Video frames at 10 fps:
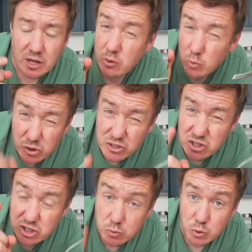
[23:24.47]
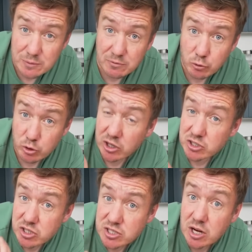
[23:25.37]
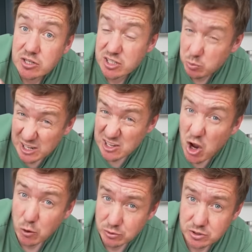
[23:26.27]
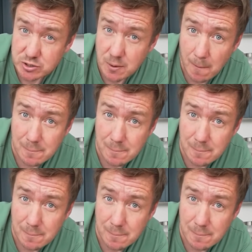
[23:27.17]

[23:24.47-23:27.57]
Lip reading: And it wasn't sweet before, I could just taste sweet notes.